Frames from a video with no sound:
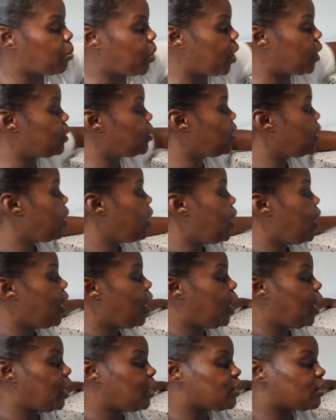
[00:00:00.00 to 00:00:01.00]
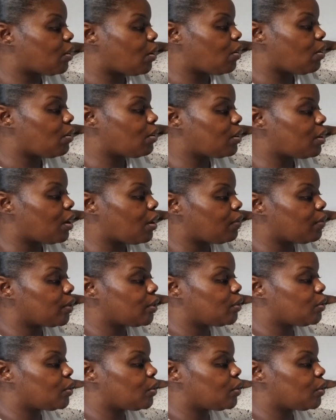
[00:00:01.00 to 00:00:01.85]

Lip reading: But it's all covered,